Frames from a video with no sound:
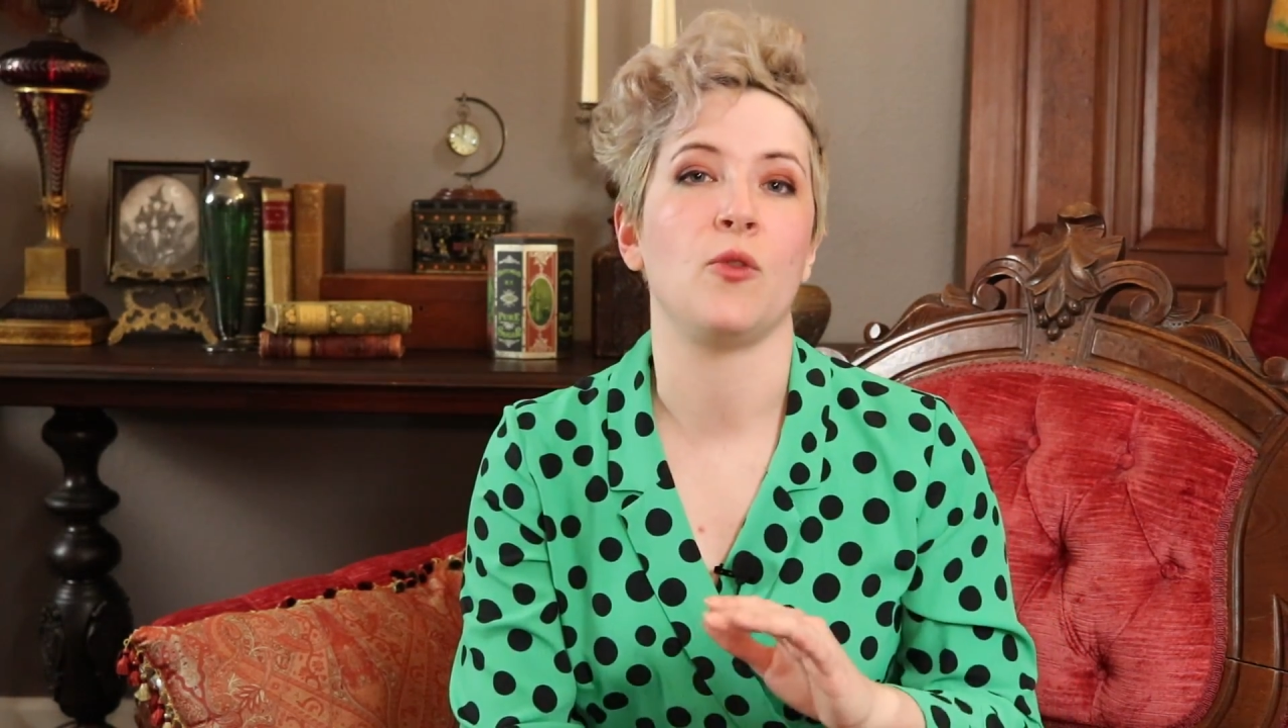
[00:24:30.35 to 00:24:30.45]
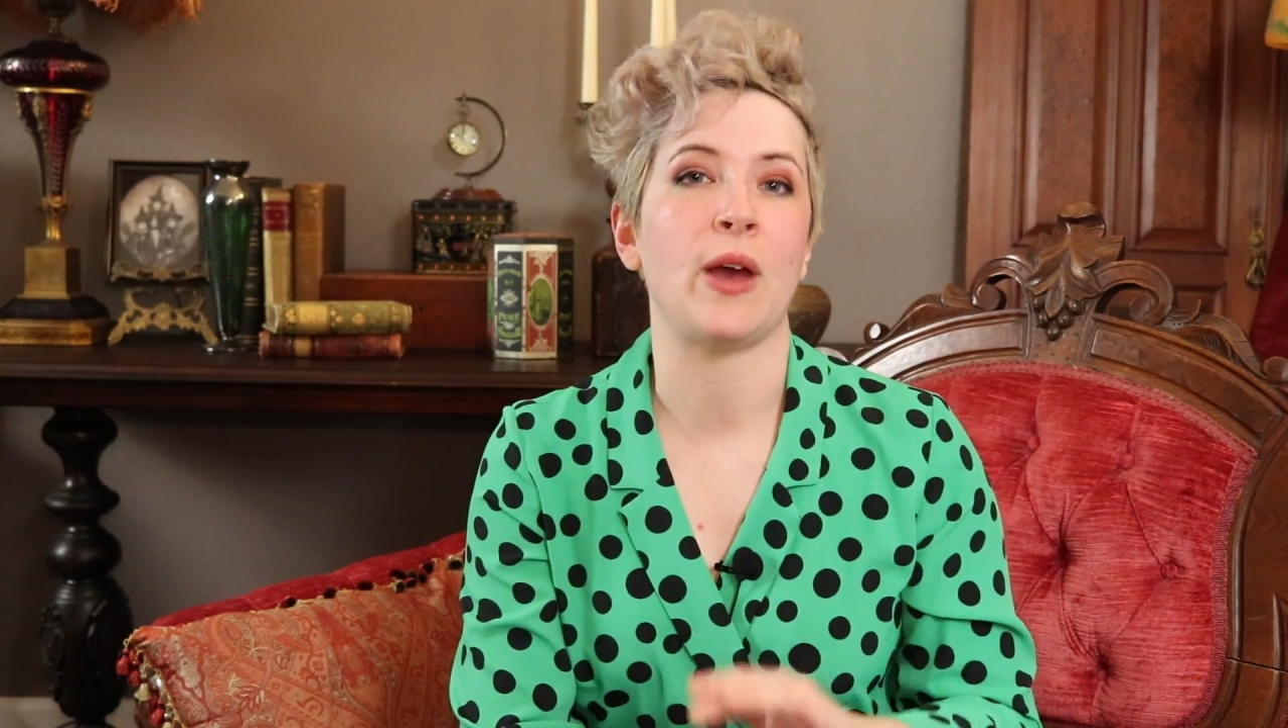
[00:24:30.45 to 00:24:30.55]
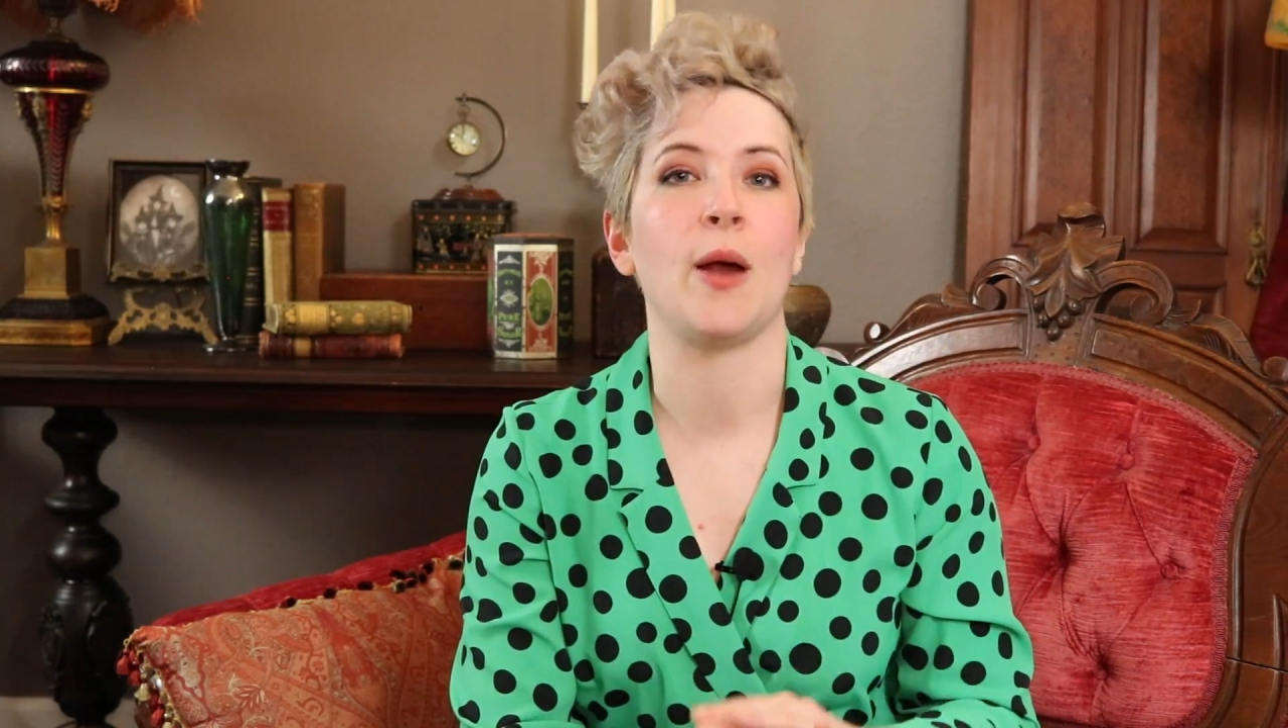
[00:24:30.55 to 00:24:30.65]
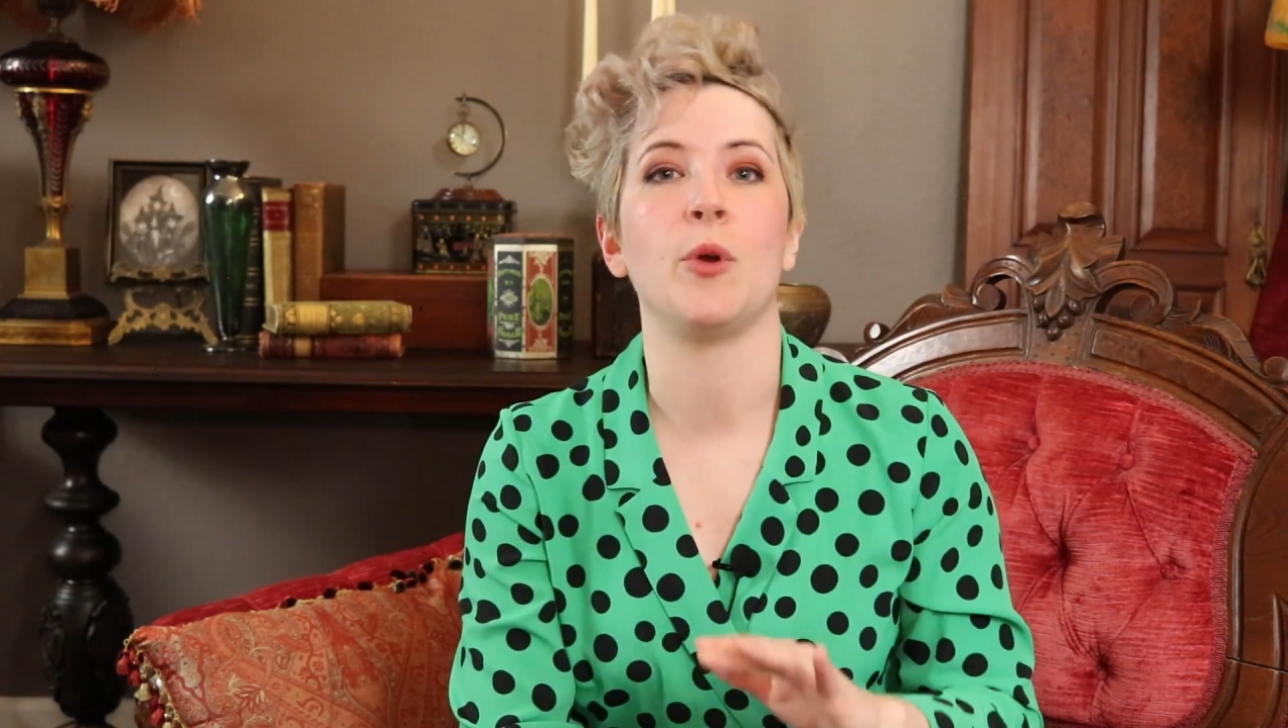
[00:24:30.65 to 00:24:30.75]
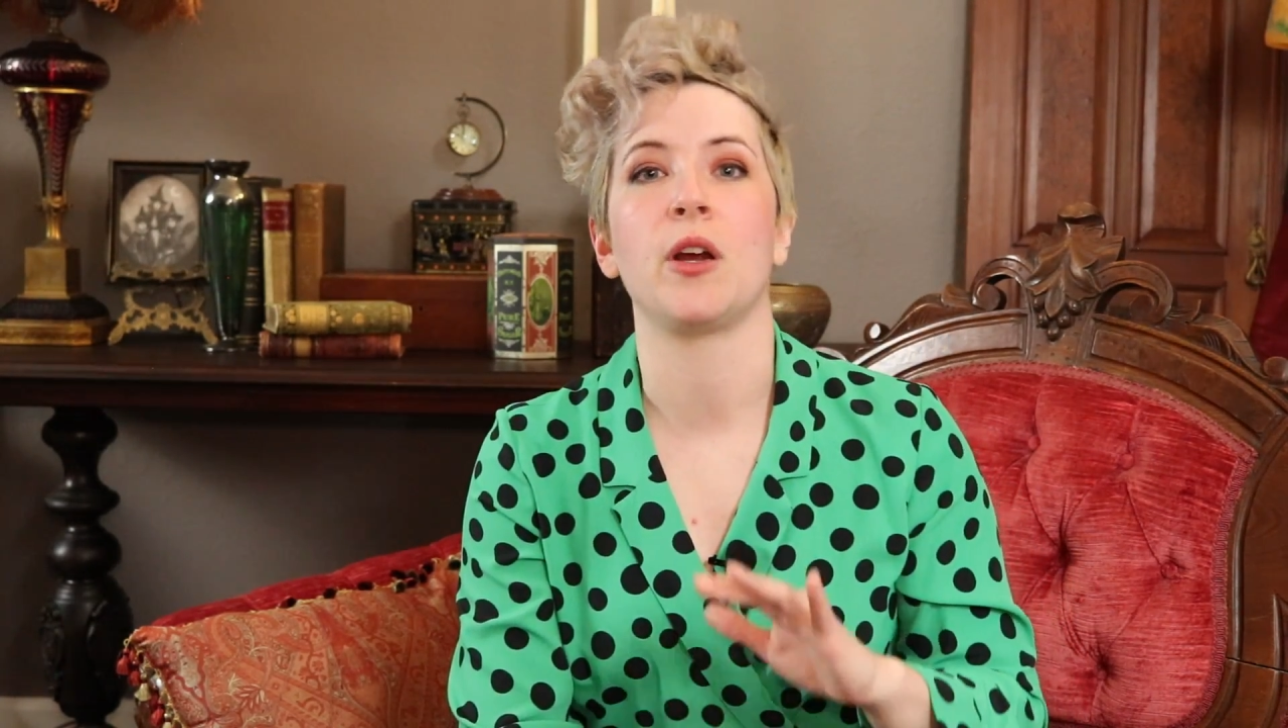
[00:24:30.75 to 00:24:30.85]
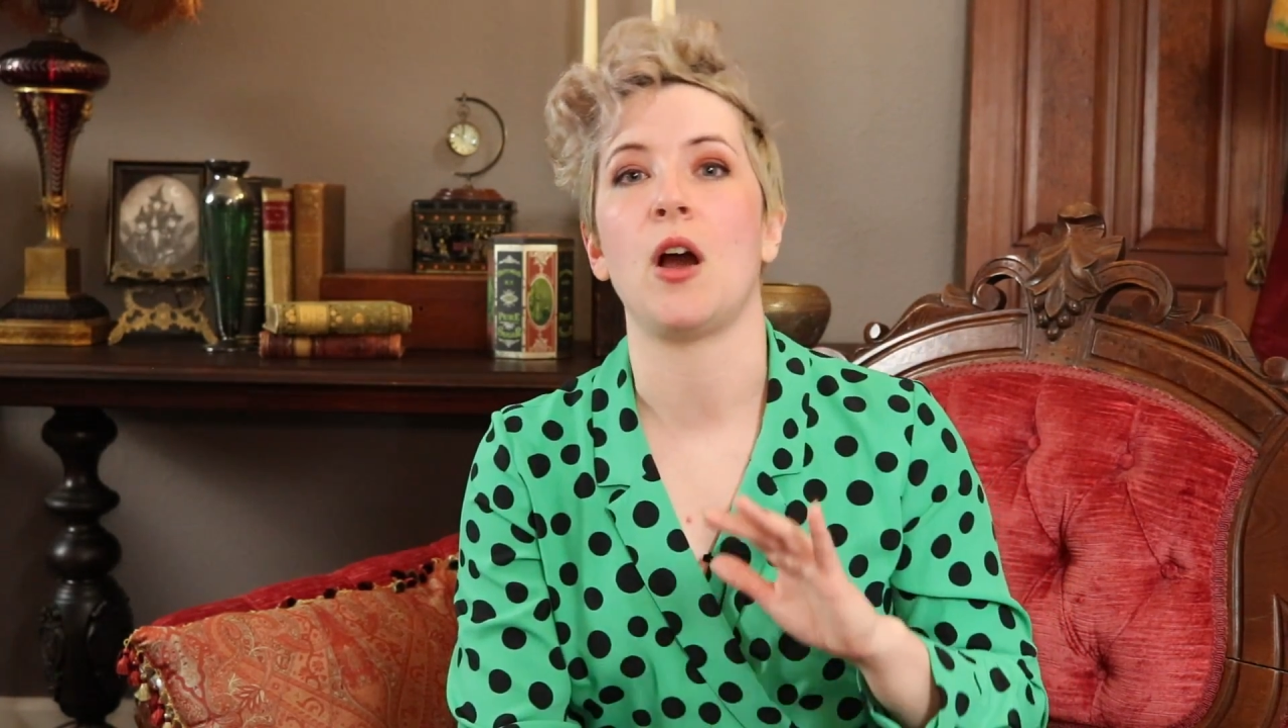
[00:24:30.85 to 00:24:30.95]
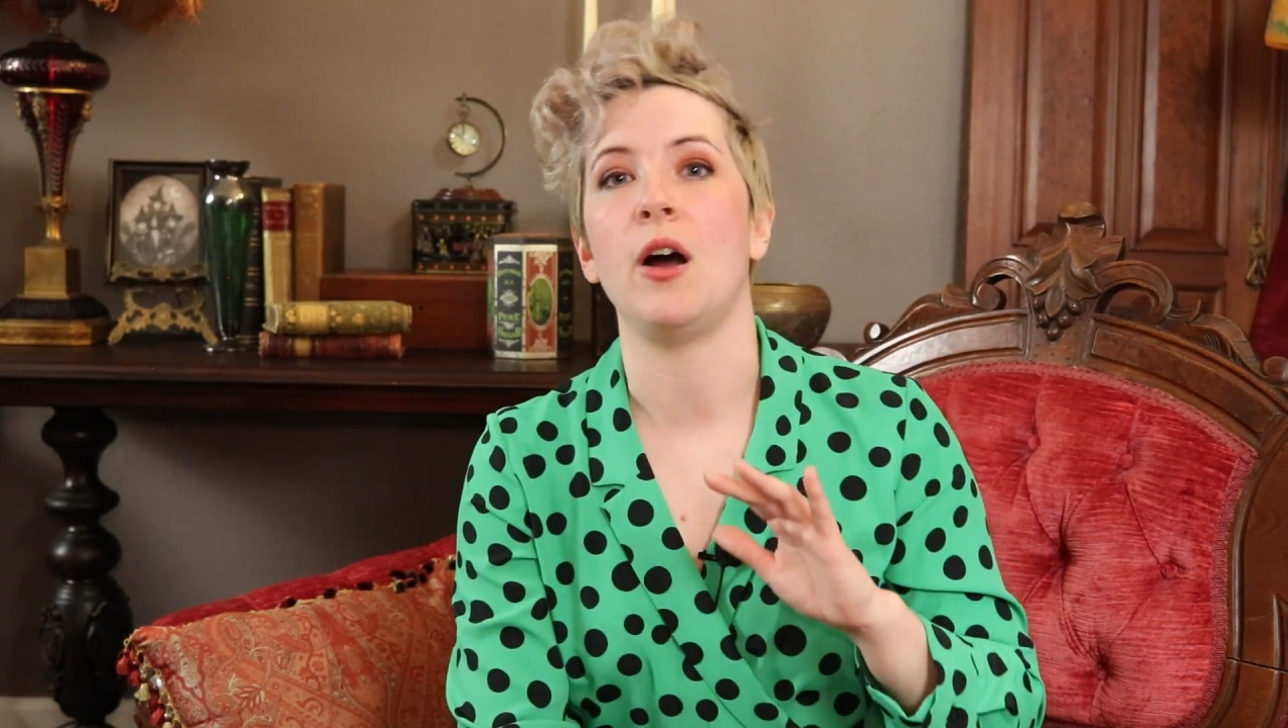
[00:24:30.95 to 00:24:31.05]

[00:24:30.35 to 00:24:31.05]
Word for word: fabric